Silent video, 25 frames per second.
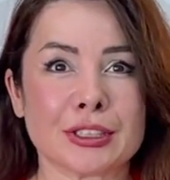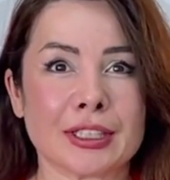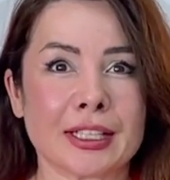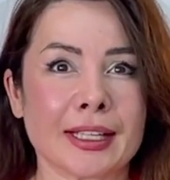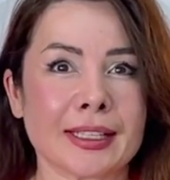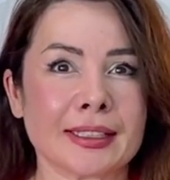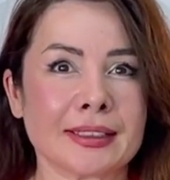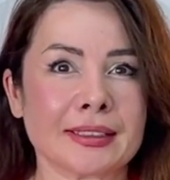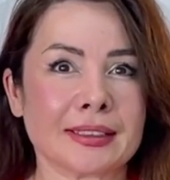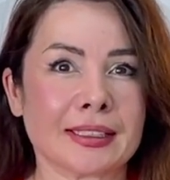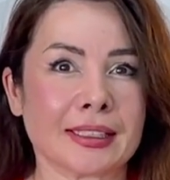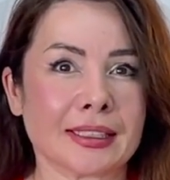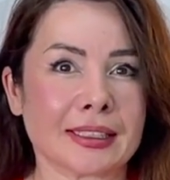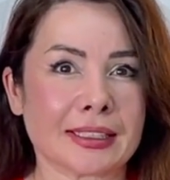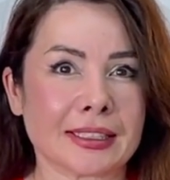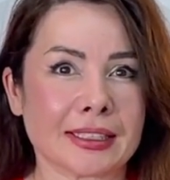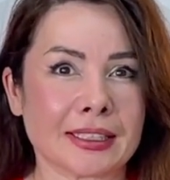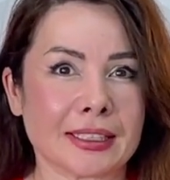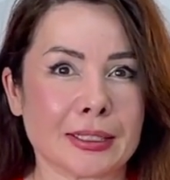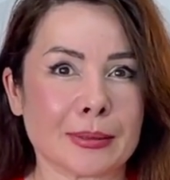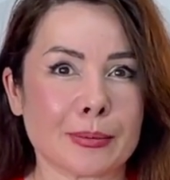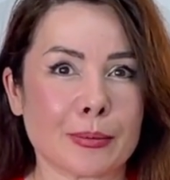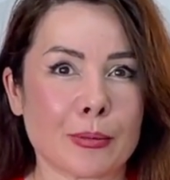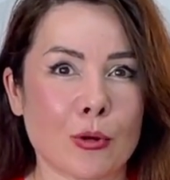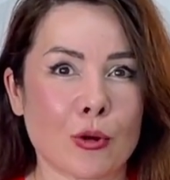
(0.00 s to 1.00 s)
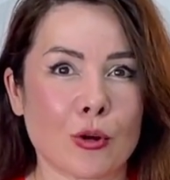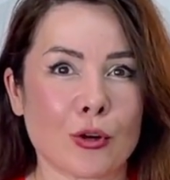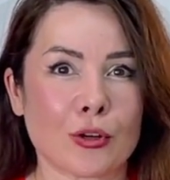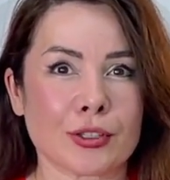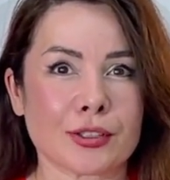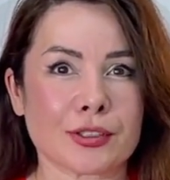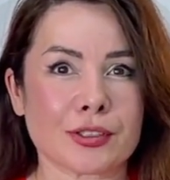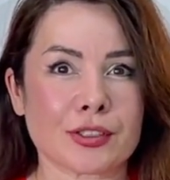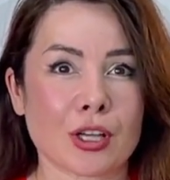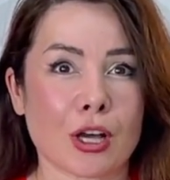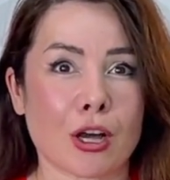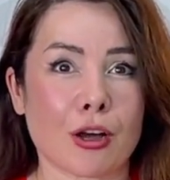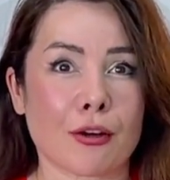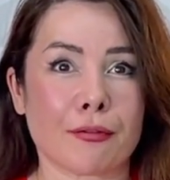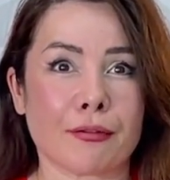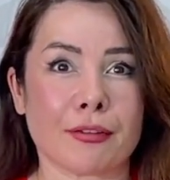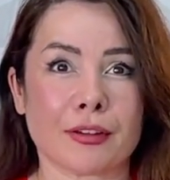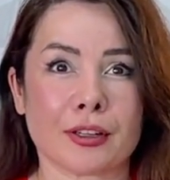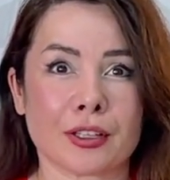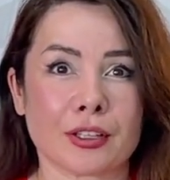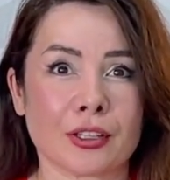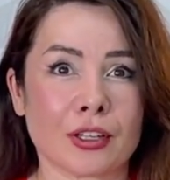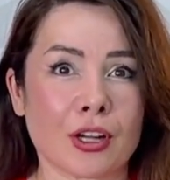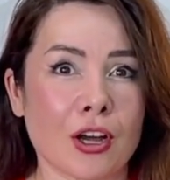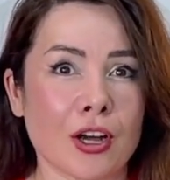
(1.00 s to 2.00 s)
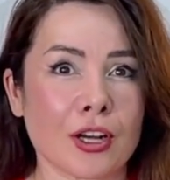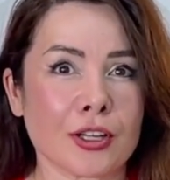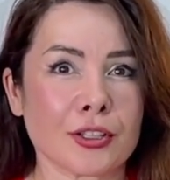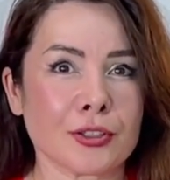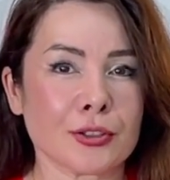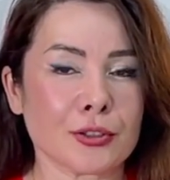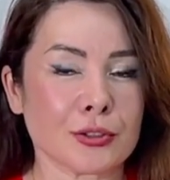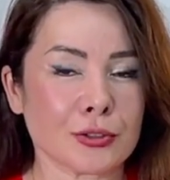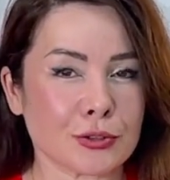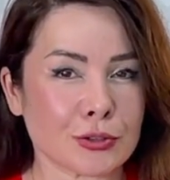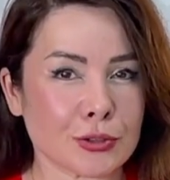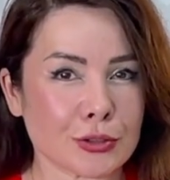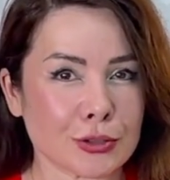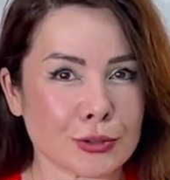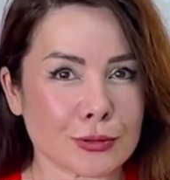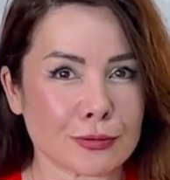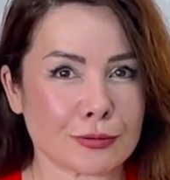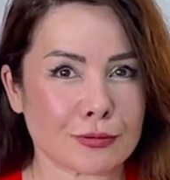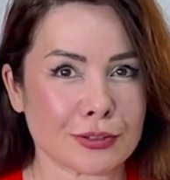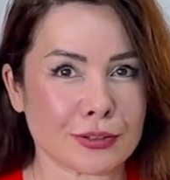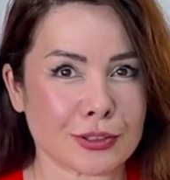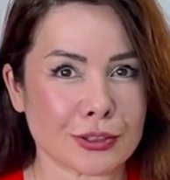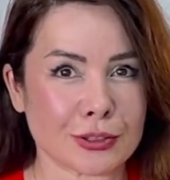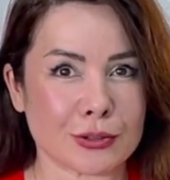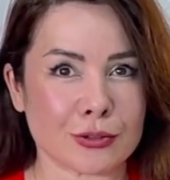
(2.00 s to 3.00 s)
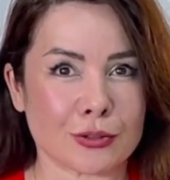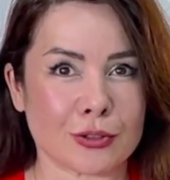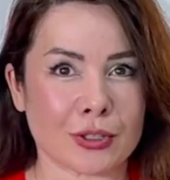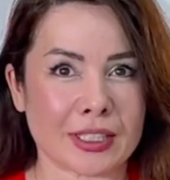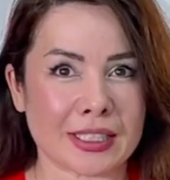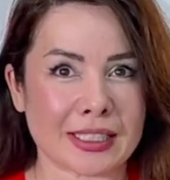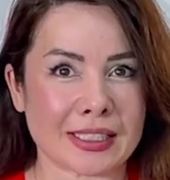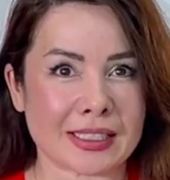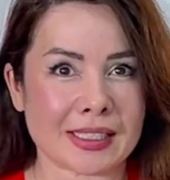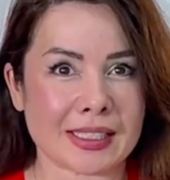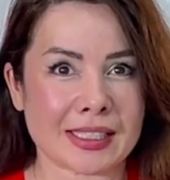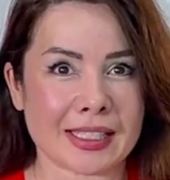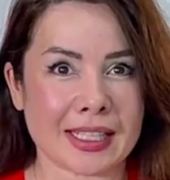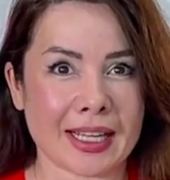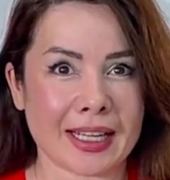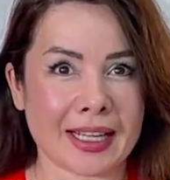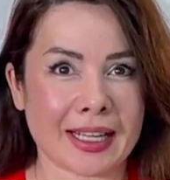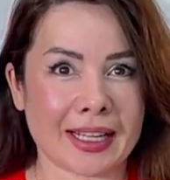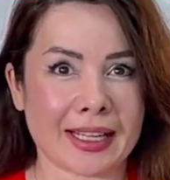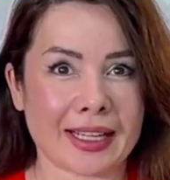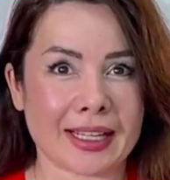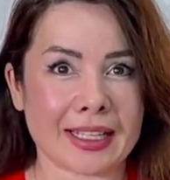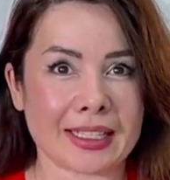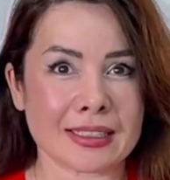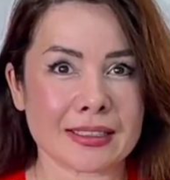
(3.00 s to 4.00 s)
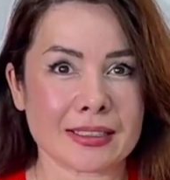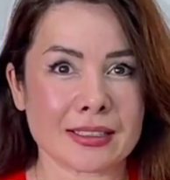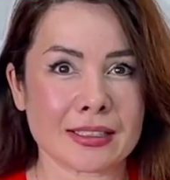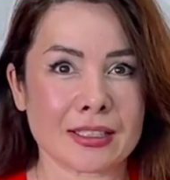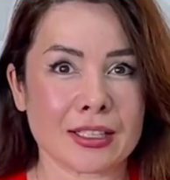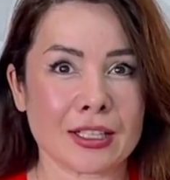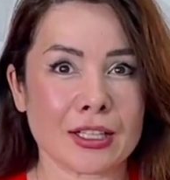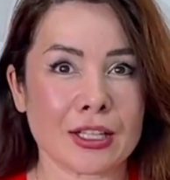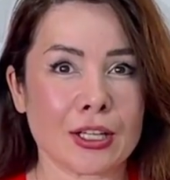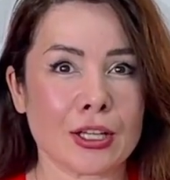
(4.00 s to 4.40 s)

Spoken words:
get the key points of a long YouTube video in seconds,